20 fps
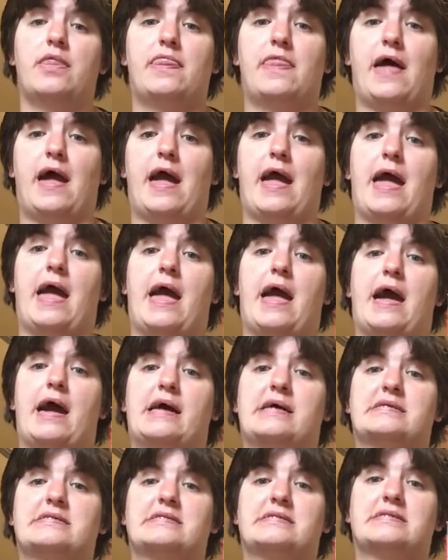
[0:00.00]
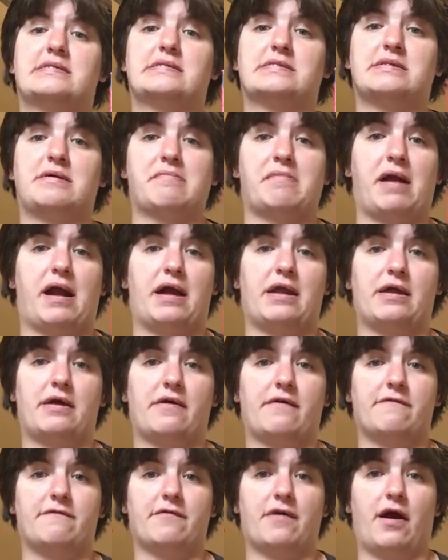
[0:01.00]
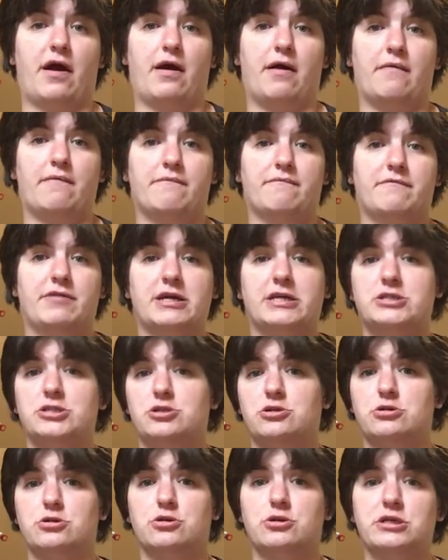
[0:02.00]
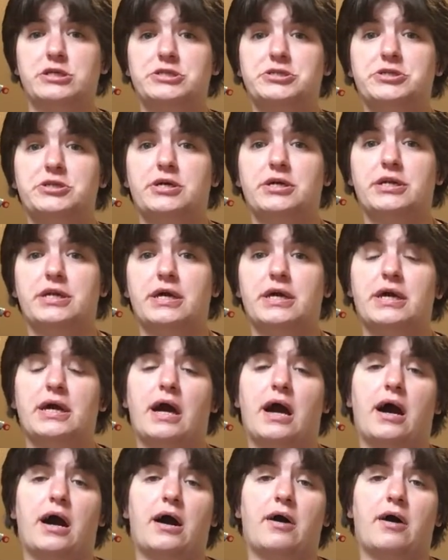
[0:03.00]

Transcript: that has some kind of fictional creature in it,